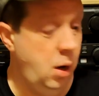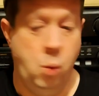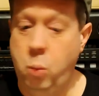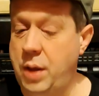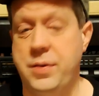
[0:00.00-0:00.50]

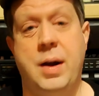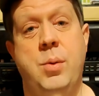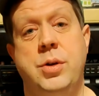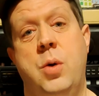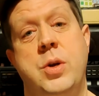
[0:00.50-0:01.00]
Whether I
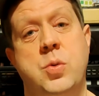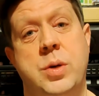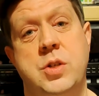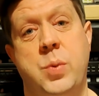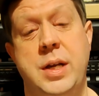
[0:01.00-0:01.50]
will know which one
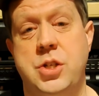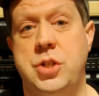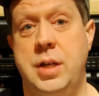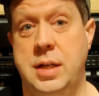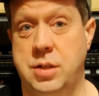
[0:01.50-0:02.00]
is
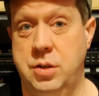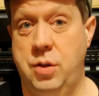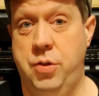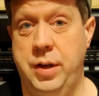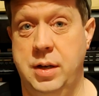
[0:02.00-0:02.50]
which is another
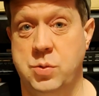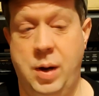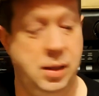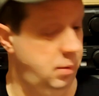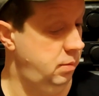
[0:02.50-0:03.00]
thing as
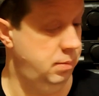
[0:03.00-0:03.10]
well.